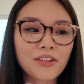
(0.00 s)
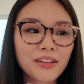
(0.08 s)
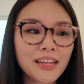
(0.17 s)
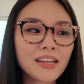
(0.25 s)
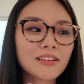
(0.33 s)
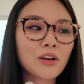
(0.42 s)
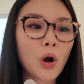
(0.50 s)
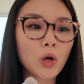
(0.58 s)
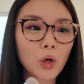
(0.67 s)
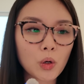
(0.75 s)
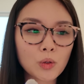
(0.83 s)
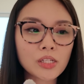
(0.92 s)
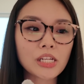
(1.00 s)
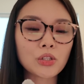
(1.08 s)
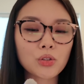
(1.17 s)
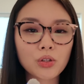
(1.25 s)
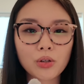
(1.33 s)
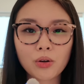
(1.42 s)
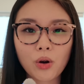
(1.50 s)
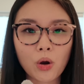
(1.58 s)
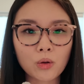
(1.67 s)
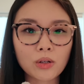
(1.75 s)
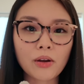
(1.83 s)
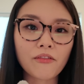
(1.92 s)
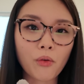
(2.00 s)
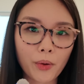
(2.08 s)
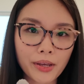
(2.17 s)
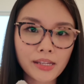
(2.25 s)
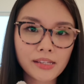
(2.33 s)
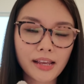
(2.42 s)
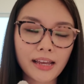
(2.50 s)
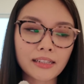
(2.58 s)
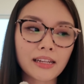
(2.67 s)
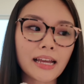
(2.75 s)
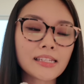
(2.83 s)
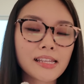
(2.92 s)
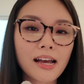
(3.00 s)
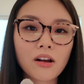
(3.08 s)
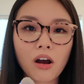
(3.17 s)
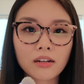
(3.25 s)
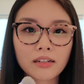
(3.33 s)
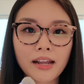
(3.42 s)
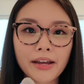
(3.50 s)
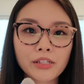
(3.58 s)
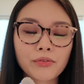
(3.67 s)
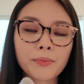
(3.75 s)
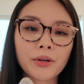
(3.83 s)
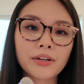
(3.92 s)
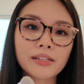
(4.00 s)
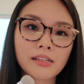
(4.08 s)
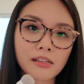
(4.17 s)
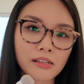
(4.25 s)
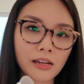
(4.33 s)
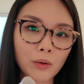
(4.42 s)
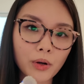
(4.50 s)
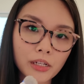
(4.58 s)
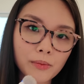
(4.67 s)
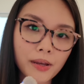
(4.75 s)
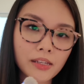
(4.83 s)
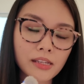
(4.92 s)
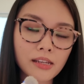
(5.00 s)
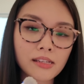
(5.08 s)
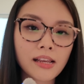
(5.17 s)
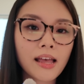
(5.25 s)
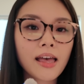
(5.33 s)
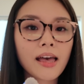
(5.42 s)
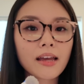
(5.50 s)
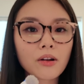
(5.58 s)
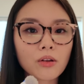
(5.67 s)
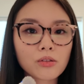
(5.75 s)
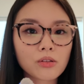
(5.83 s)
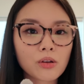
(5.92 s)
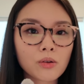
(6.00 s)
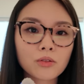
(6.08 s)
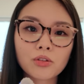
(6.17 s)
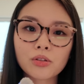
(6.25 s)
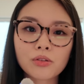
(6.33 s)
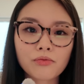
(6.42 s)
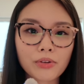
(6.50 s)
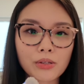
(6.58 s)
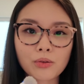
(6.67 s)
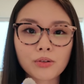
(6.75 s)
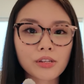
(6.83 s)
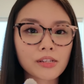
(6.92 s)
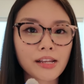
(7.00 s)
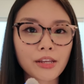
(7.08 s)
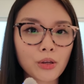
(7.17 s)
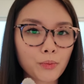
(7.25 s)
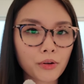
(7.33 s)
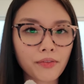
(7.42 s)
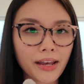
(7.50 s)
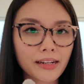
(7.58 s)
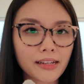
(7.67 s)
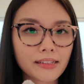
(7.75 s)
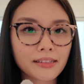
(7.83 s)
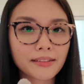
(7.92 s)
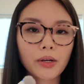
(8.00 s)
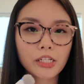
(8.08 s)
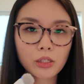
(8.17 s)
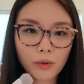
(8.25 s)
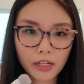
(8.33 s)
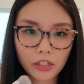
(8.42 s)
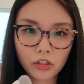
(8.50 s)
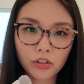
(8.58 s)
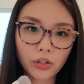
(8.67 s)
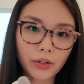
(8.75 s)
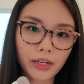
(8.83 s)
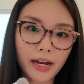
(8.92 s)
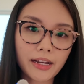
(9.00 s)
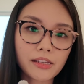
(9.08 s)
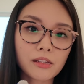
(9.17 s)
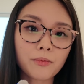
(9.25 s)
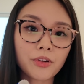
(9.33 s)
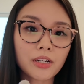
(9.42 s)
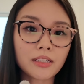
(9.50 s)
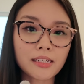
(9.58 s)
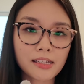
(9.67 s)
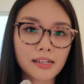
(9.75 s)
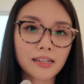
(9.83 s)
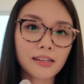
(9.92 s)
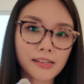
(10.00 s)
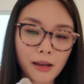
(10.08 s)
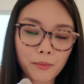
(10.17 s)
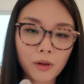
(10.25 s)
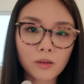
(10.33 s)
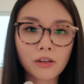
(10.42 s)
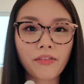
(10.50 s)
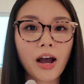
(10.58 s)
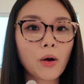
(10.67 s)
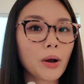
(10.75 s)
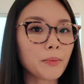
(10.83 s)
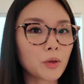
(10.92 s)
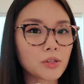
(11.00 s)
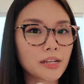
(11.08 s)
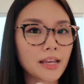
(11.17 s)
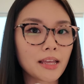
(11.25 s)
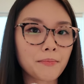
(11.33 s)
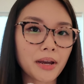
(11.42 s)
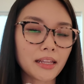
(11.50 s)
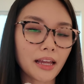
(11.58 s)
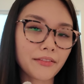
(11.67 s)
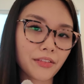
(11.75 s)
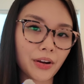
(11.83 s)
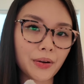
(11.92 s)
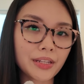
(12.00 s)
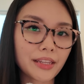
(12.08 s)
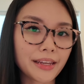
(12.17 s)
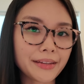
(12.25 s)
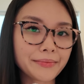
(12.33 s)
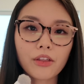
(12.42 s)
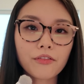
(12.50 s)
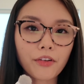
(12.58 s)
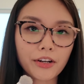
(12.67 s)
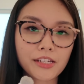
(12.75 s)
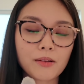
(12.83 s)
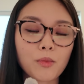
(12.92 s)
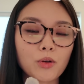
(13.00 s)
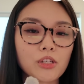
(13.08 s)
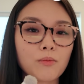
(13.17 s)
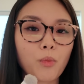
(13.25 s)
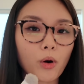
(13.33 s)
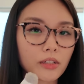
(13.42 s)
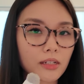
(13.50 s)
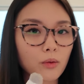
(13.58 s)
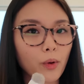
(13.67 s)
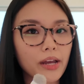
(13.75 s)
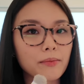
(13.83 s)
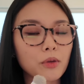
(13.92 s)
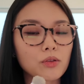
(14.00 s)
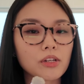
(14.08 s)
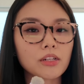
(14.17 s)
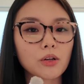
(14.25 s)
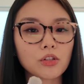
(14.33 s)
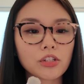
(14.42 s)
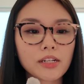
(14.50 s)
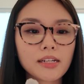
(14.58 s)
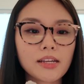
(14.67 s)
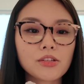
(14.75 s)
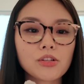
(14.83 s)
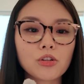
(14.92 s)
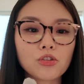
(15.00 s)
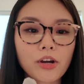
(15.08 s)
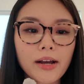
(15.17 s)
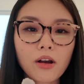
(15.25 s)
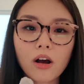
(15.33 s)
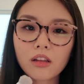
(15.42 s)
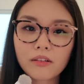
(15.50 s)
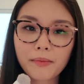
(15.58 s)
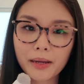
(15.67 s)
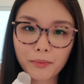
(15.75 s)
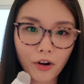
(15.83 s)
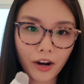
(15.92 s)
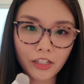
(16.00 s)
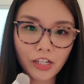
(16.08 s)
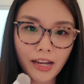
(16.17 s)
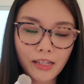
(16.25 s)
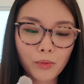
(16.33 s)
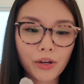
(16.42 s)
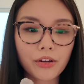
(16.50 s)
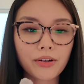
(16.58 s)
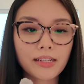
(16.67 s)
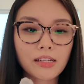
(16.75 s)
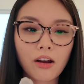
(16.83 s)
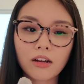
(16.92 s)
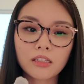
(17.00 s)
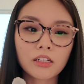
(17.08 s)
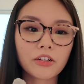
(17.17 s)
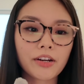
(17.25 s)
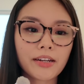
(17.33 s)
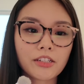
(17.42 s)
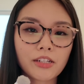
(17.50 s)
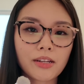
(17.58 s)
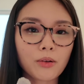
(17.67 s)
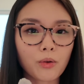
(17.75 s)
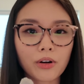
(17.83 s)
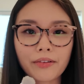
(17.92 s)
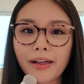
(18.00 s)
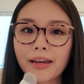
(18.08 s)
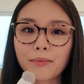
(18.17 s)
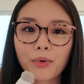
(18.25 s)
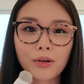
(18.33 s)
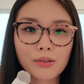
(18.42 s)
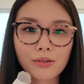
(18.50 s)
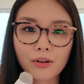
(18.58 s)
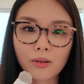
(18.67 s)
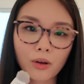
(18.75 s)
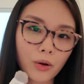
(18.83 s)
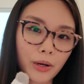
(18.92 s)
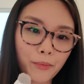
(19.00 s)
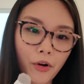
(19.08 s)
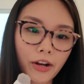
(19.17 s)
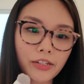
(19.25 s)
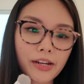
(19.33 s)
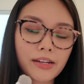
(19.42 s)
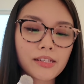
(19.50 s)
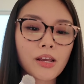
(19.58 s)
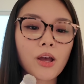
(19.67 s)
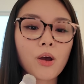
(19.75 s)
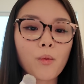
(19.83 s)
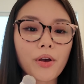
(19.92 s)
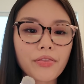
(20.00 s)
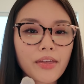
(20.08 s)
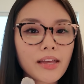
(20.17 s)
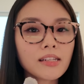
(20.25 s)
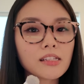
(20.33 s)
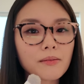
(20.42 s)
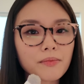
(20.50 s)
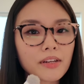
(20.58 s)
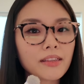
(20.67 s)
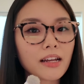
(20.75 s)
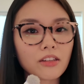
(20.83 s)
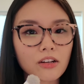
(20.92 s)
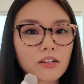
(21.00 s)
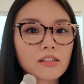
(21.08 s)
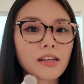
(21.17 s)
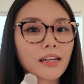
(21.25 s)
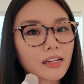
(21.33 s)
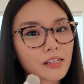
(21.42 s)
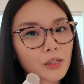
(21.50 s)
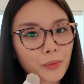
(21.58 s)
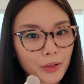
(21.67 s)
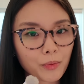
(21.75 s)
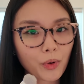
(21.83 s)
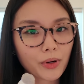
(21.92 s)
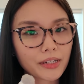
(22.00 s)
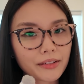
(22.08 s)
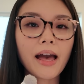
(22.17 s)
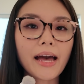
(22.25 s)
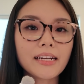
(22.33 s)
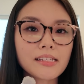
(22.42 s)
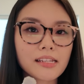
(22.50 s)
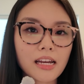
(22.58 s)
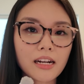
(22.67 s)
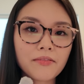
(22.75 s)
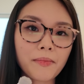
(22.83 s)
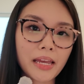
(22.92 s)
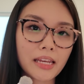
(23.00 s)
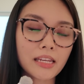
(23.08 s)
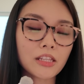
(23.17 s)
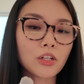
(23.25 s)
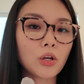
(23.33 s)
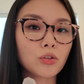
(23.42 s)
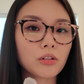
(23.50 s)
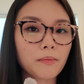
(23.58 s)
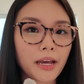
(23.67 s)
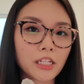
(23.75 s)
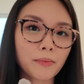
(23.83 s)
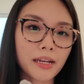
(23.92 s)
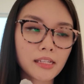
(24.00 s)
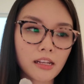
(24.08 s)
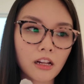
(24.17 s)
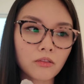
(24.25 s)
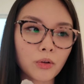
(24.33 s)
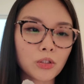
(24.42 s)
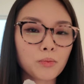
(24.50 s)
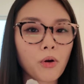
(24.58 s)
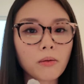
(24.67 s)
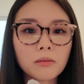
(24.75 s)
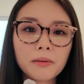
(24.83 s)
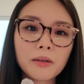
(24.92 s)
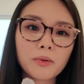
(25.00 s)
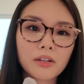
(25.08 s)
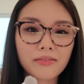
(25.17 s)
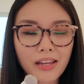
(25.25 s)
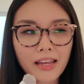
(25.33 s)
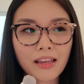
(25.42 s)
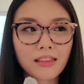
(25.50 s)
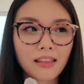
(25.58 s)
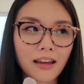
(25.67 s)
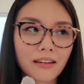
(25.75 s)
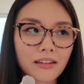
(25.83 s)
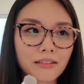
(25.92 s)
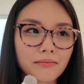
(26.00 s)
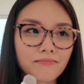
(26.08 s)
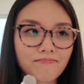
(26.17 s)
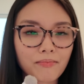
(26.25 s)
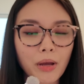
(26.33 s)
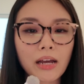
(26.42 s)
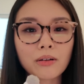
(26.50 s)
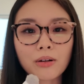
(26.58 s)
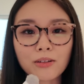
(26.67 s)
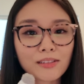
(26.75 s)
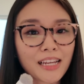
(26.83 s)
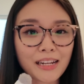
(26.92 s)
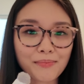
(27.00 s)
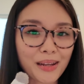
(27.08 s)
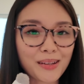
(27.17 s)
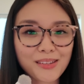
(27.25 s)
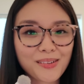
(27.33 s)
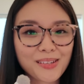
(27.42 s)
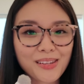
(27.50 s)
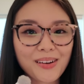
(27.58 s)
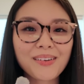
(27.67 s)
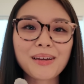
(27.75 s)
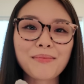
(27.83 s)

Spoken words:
really hones into your own voice and gets that context from your existing workspaces and also just resources that you provided. So I just wanted to show you guys some realistic examples of how I'm using it in my life currently. The first and most important way I'm using Notion is to track all of my projects projects, whether it's content creation or like personal coding projects, within something that looks like a sprint board. And instead of making the Notion page myself, which probably would have taken like, I don't know, 10 minutes or so, I